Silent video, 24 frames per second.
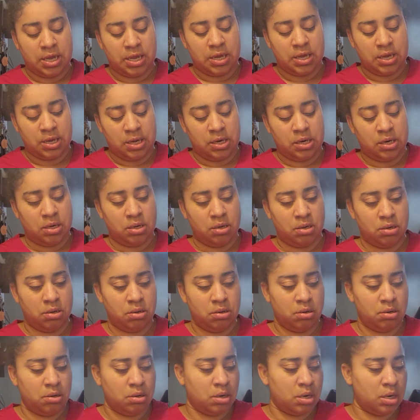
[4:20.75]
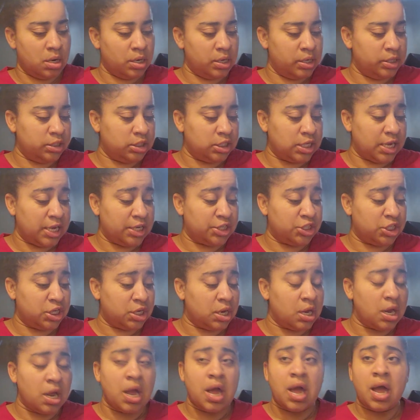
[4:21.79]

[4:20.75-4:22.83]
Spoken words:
and unattach it.